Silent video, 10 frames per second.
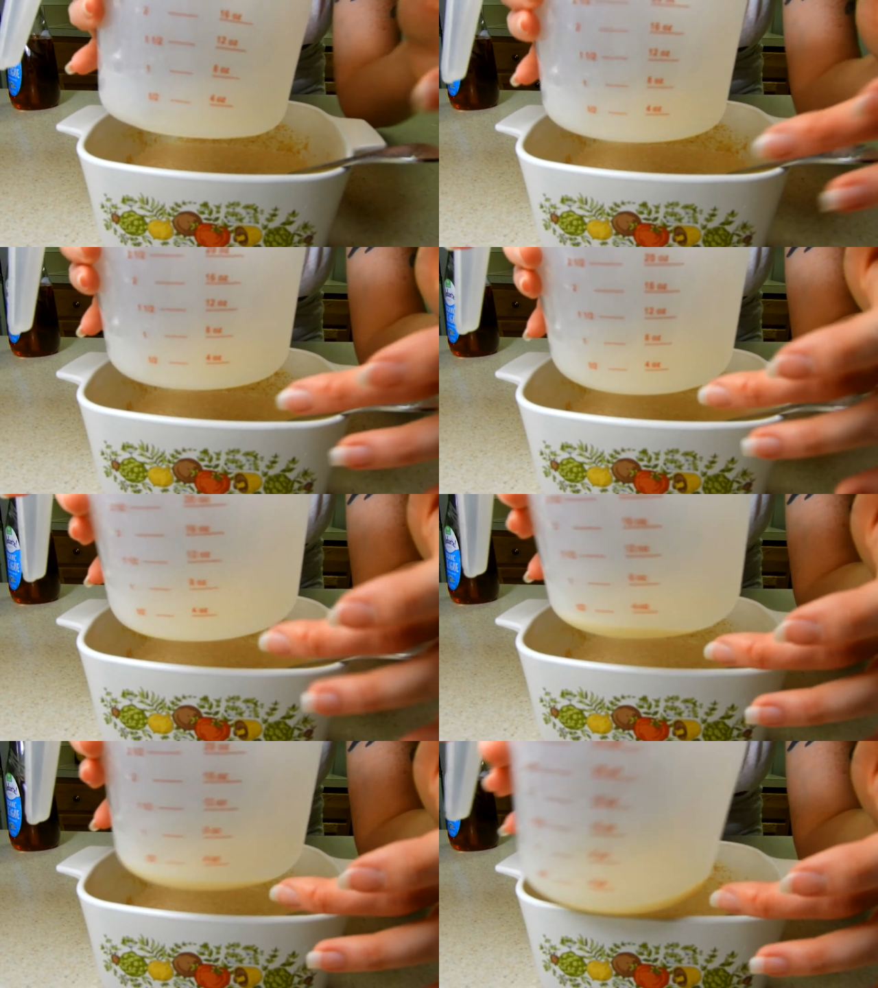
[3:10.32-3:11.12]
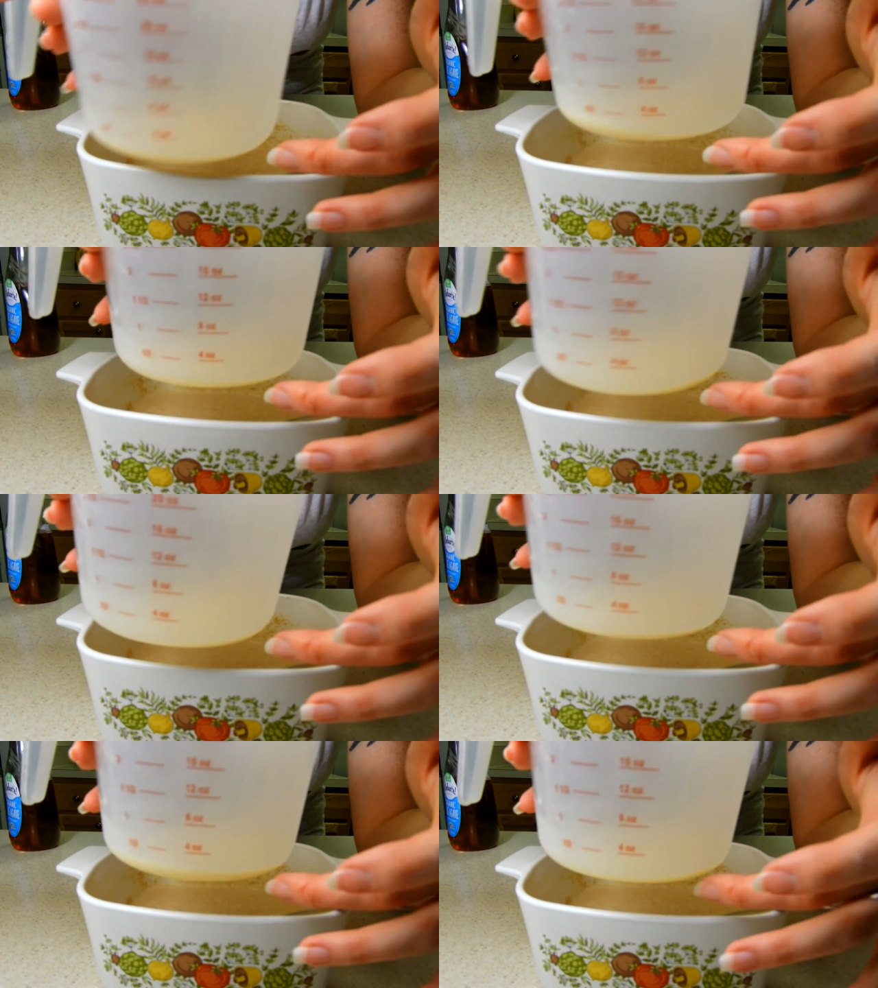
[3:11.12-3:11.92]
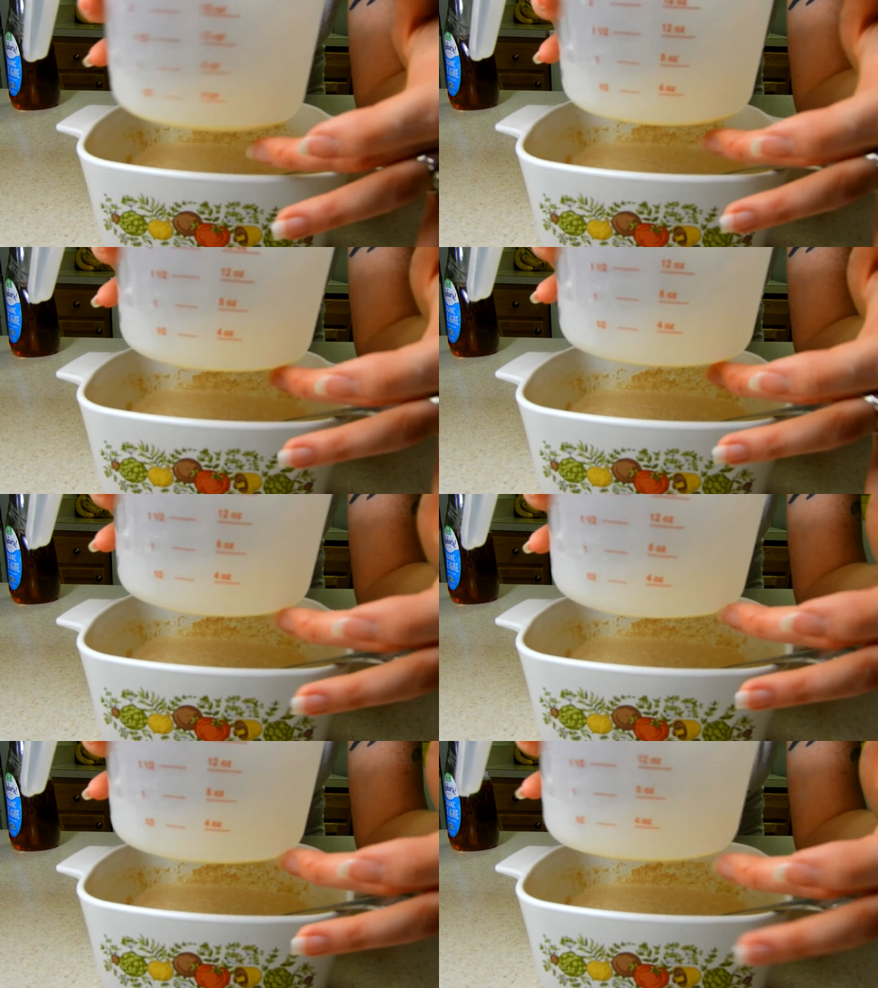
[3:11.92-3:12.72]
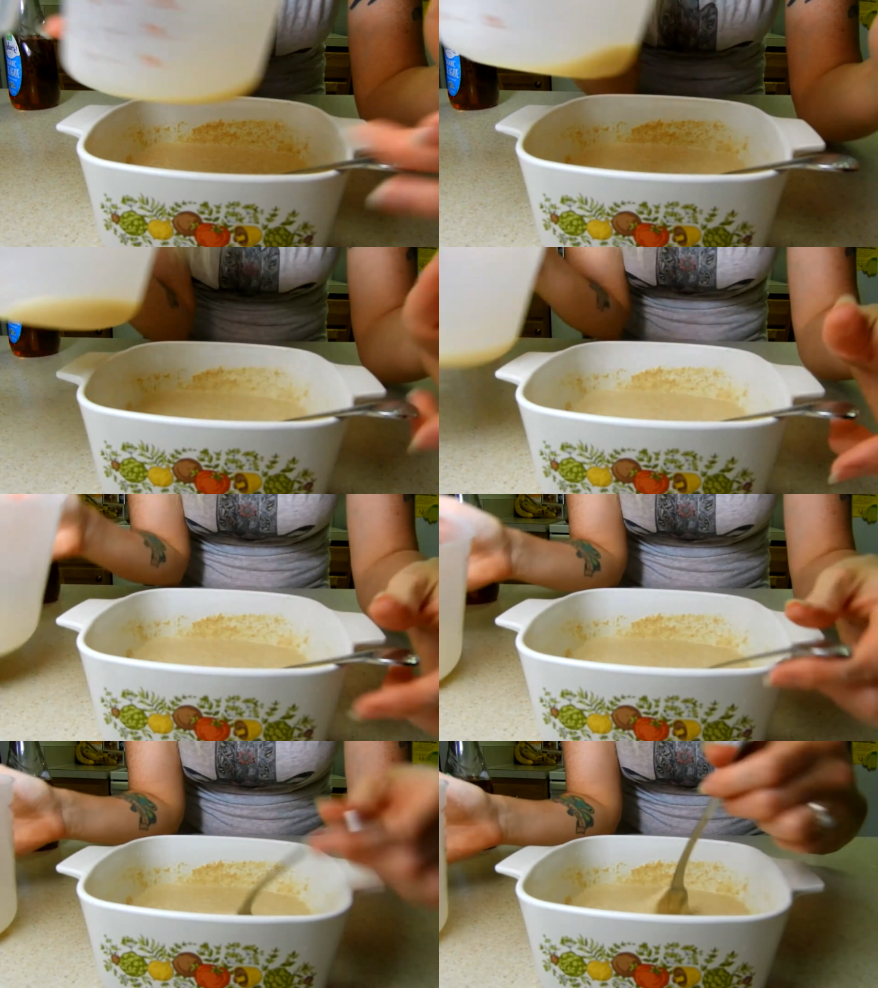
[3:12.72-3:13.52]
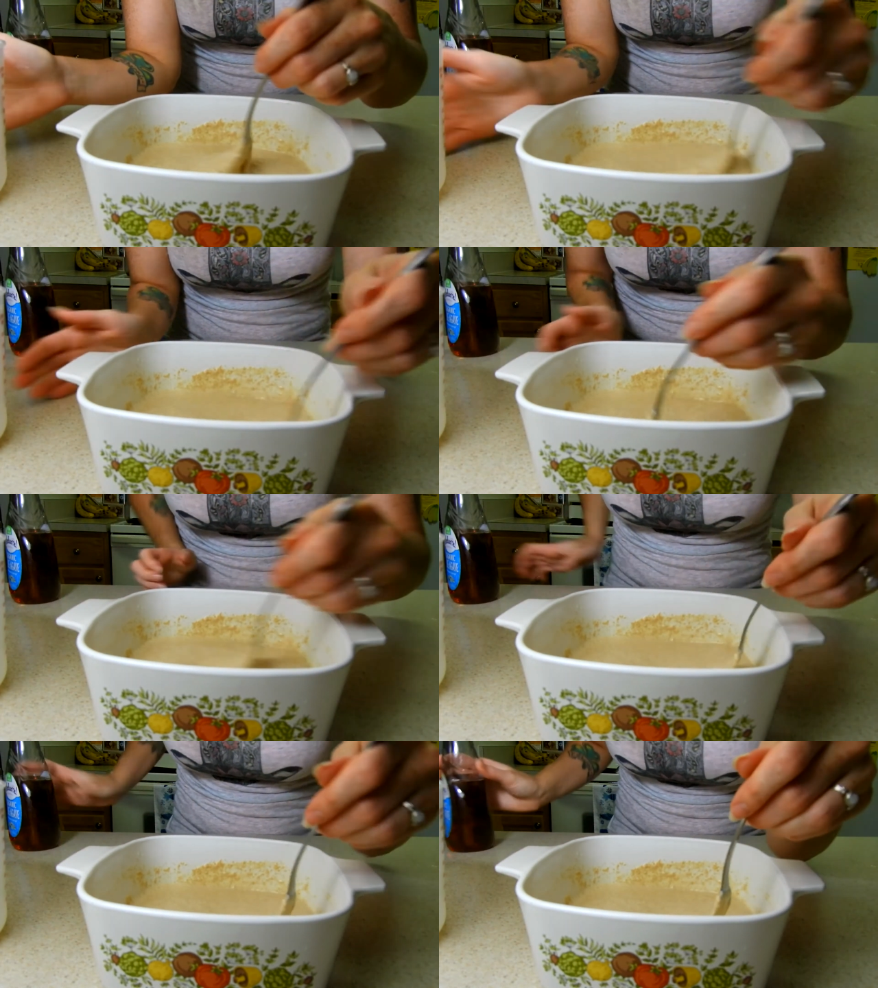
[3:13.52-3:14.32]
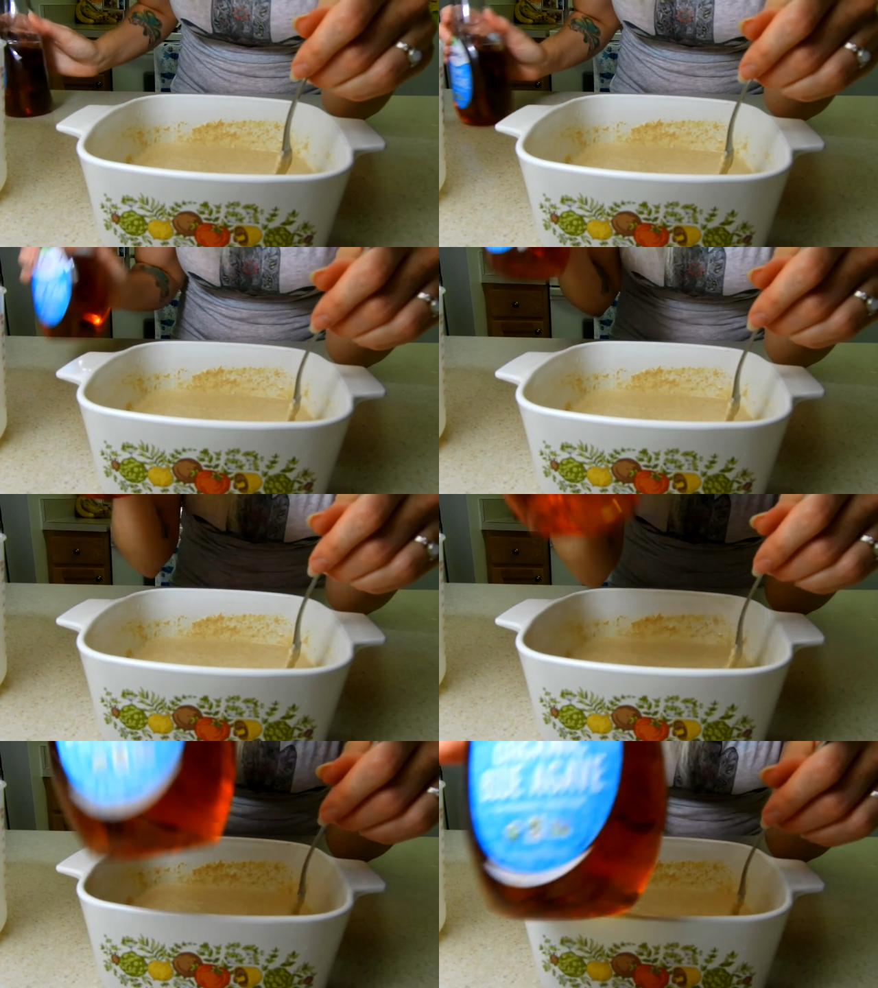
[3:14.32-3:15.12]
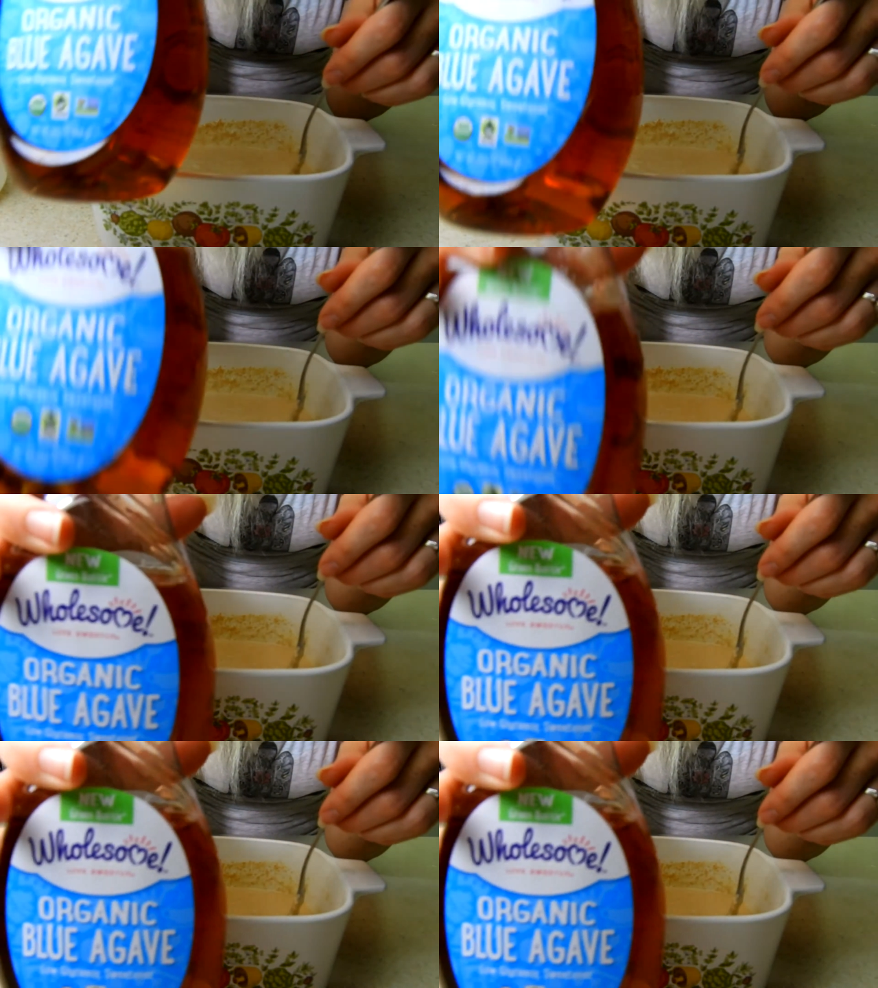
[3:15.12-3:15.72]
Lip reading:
[unreadable: no face in view]